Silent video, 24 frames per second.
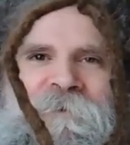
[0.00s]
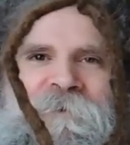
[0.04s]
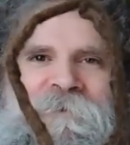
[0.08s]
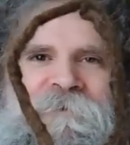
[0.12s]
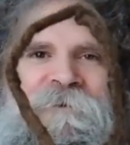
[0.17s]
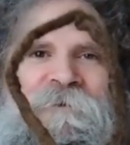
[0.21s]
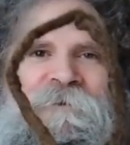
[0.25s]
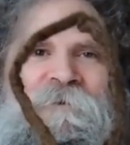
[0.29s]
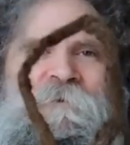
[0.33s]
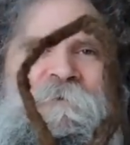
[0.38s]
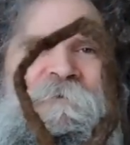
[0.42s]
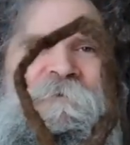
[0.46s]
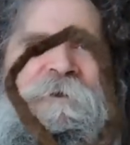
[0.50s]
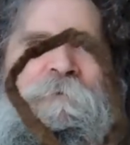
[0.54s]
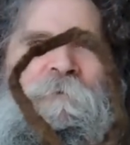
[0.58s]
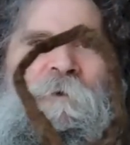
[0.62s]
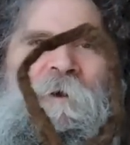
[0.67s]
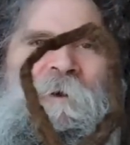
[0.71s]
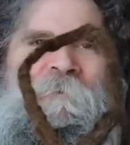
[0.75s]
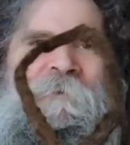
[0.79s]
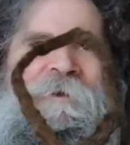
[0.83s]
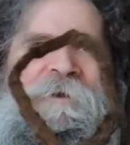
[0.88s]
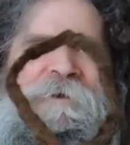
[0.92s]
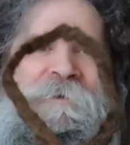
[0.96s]
So they
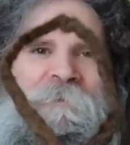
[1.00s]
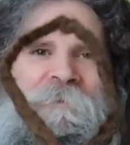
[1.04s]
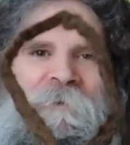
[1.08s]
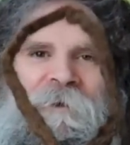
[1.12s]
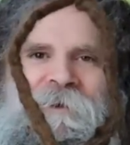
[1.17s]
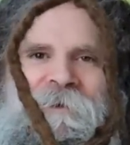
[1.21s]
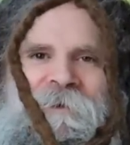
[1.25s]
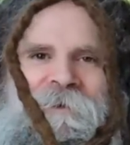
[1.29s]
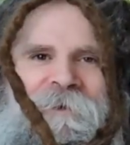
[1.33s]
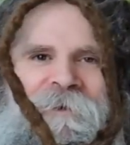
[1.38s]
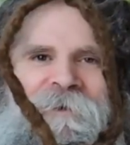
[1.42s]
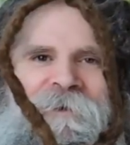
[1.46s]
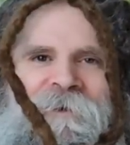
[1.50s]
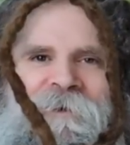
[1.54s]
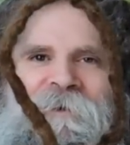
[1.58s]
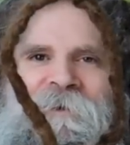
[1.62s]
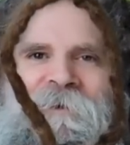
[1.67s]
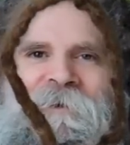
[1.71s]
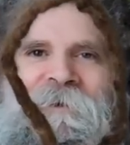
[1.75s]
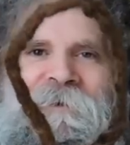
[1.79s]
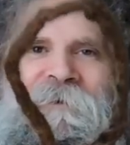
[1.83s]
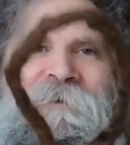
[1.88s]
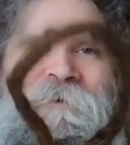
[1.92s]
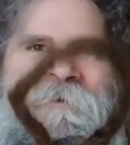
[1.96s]
wanted me to make a
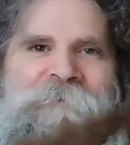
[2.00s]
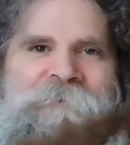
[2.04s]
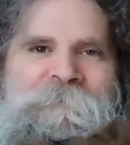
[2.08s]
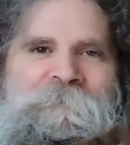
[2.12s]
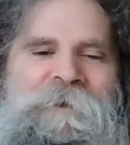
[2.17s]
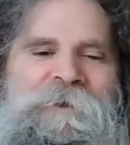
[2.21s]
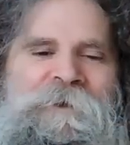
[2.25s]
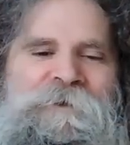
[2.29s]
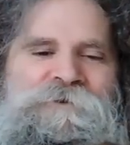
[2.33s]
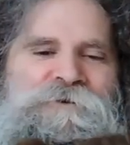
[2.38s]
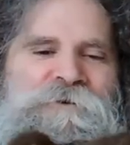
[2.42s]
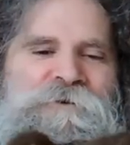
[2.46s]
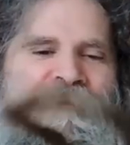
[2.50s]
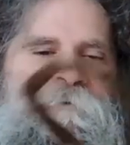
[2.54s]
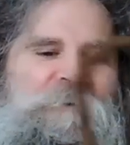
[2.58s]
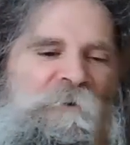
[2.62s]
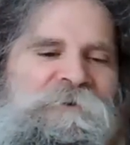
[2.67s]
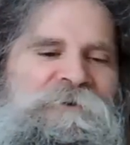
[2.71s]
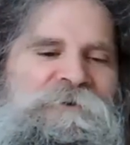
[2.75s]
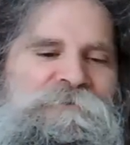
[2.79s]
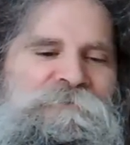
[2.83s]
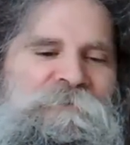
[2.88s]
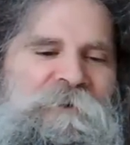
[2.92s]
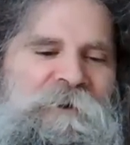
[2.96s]
picture
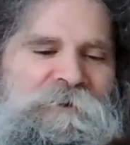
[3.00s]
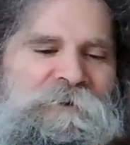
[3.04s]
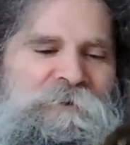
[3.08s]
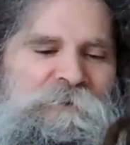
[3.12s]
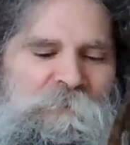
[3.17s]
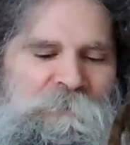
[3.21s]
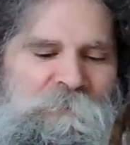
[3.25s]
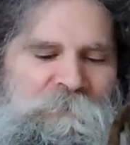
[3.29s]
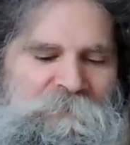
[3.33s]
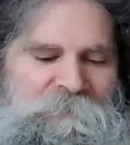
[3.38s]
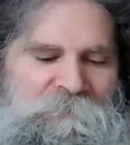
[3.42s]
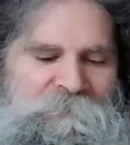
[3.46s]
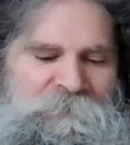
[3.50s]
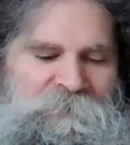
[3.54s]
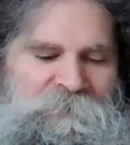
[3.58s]
with the dread loop.